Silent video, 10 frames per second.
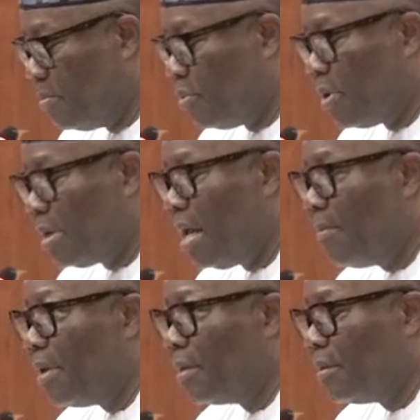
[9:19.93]

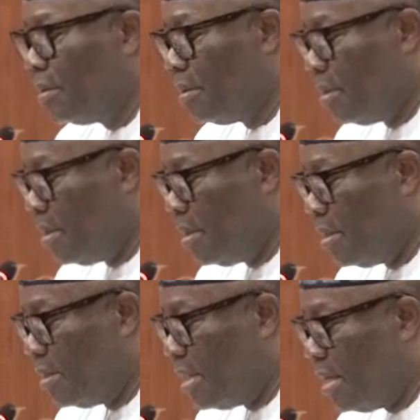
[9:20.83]
proclaiming
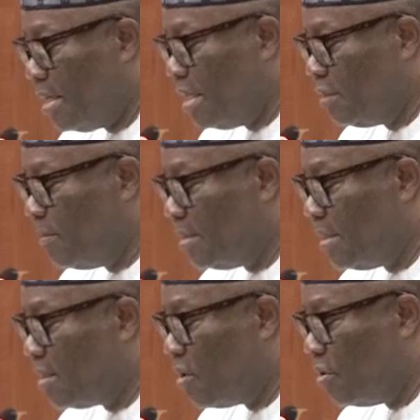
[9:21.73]
that in this
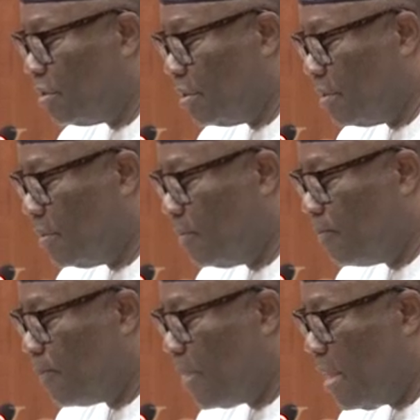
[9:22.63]
blessed country,
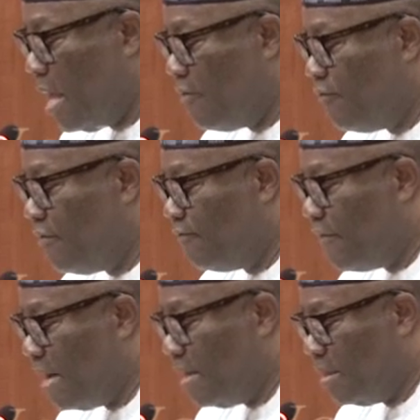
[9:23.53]
every
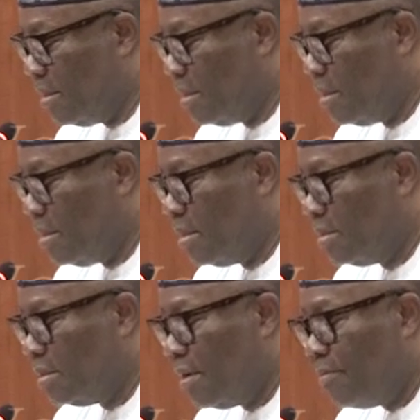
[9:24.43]
valley
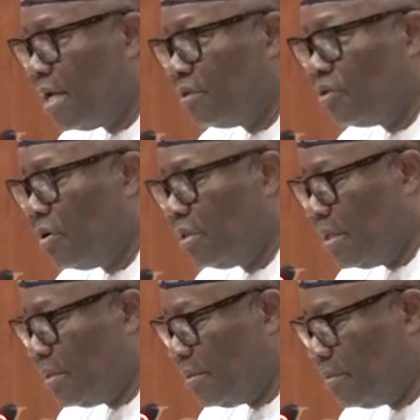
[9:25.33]
shall be exalted,